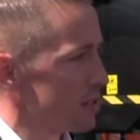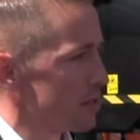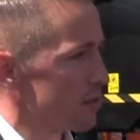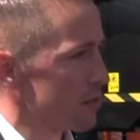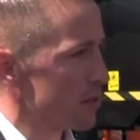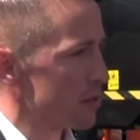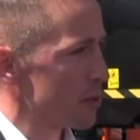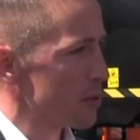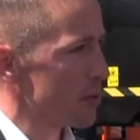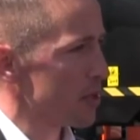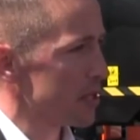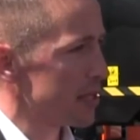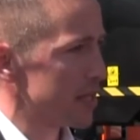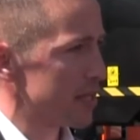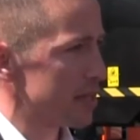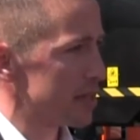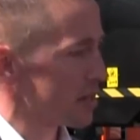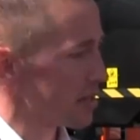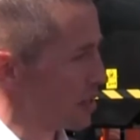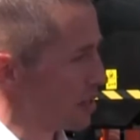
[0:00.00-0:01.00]
and where we want to
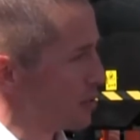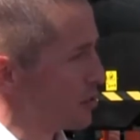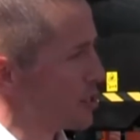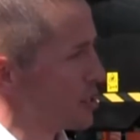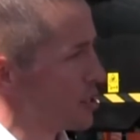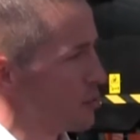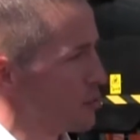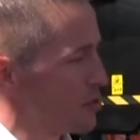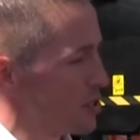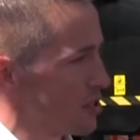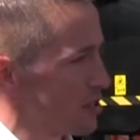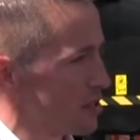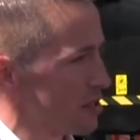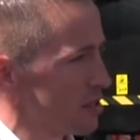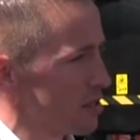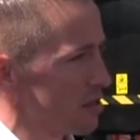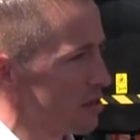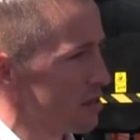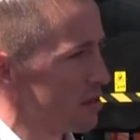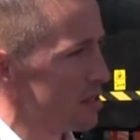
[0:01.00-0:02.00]
take this leadership
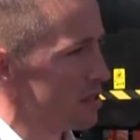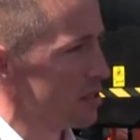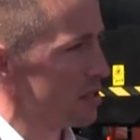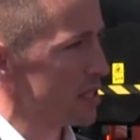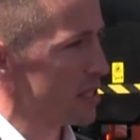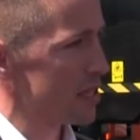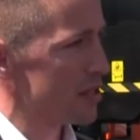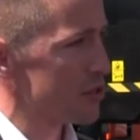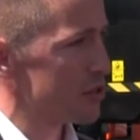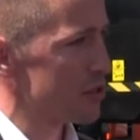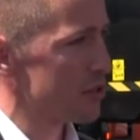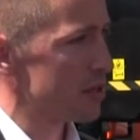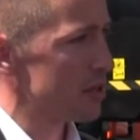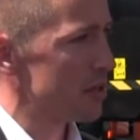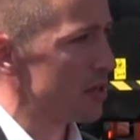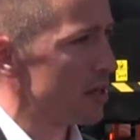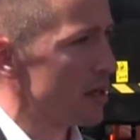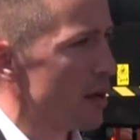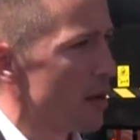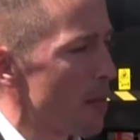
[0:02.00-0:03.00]
position in the
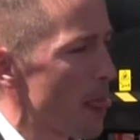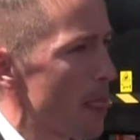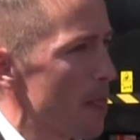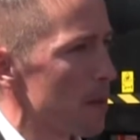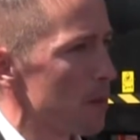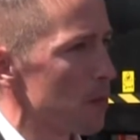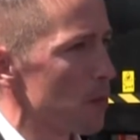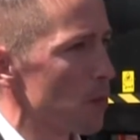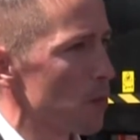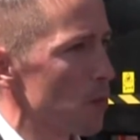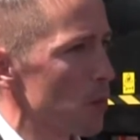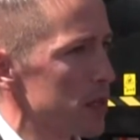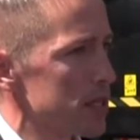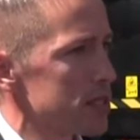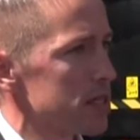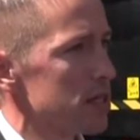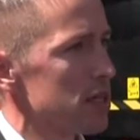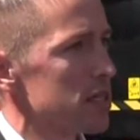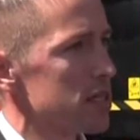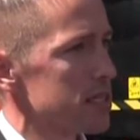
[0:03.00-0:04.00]
industry, we
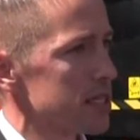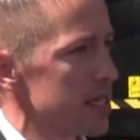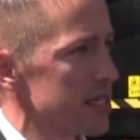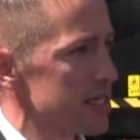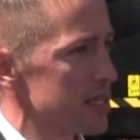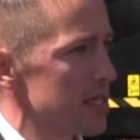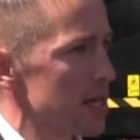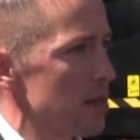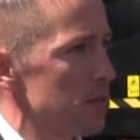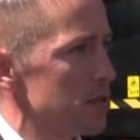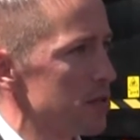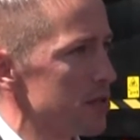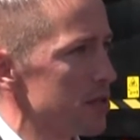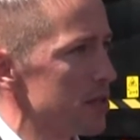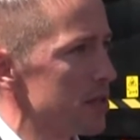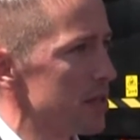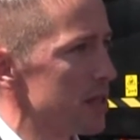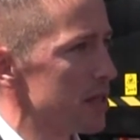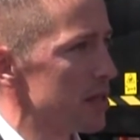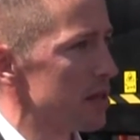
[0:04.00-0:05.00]
saw this as an
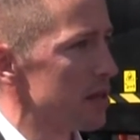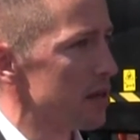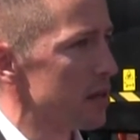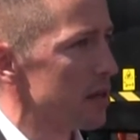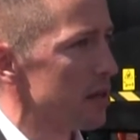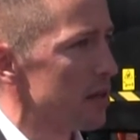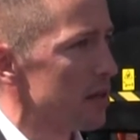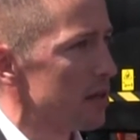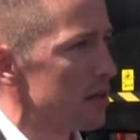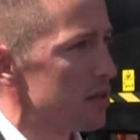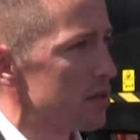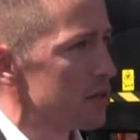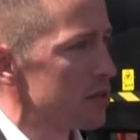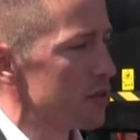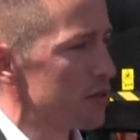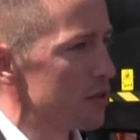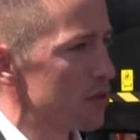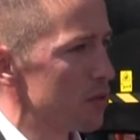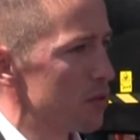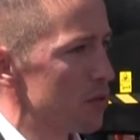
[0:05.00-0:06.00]
opportunity
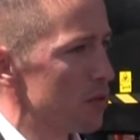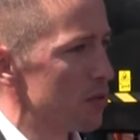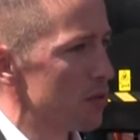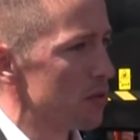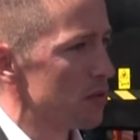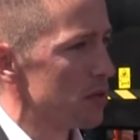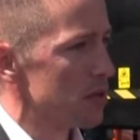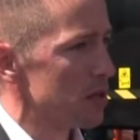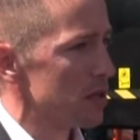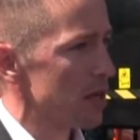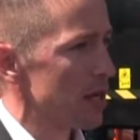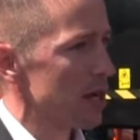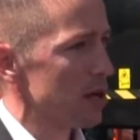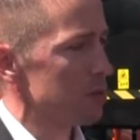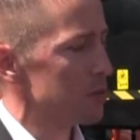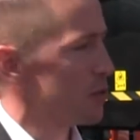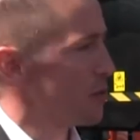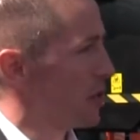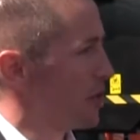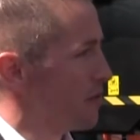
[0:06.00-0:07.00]
to
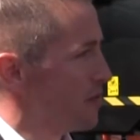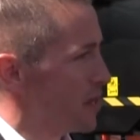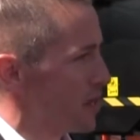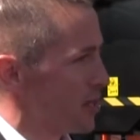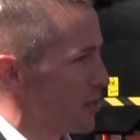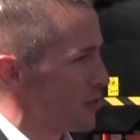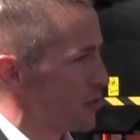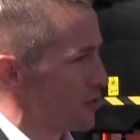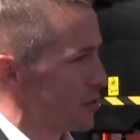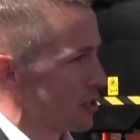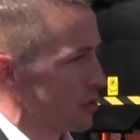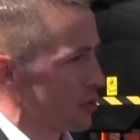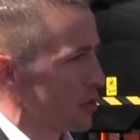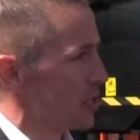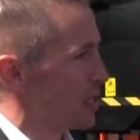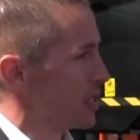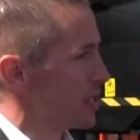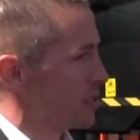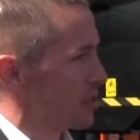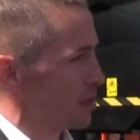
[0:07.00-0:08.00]
help drive the industry where
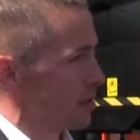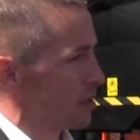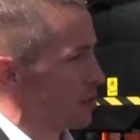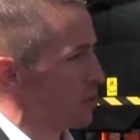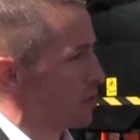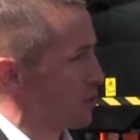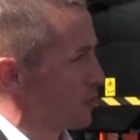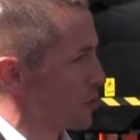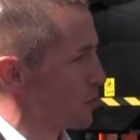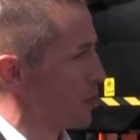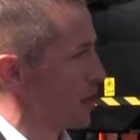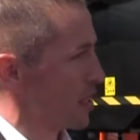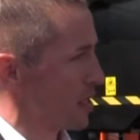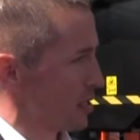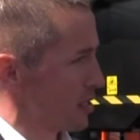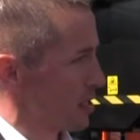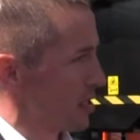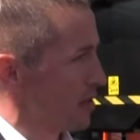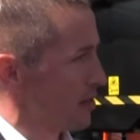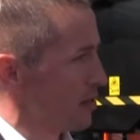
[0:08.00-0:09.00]
it needs to go with respect
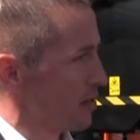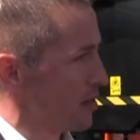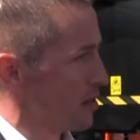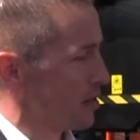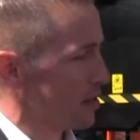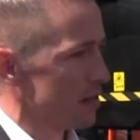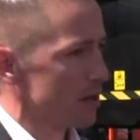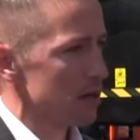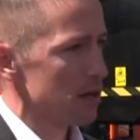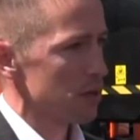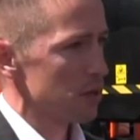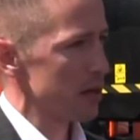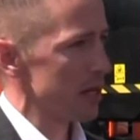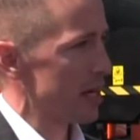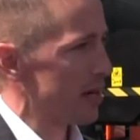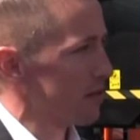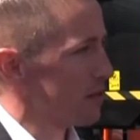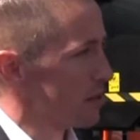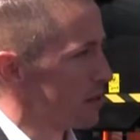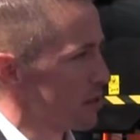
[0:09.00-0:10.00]
to safety. We
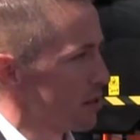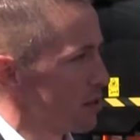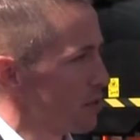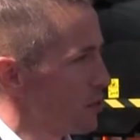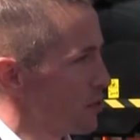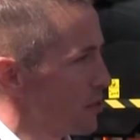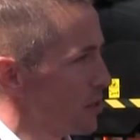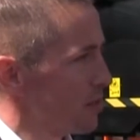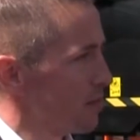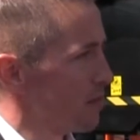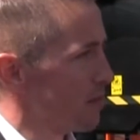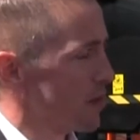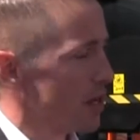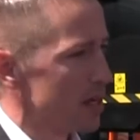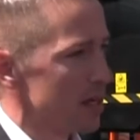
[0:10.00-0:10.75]
have the solution.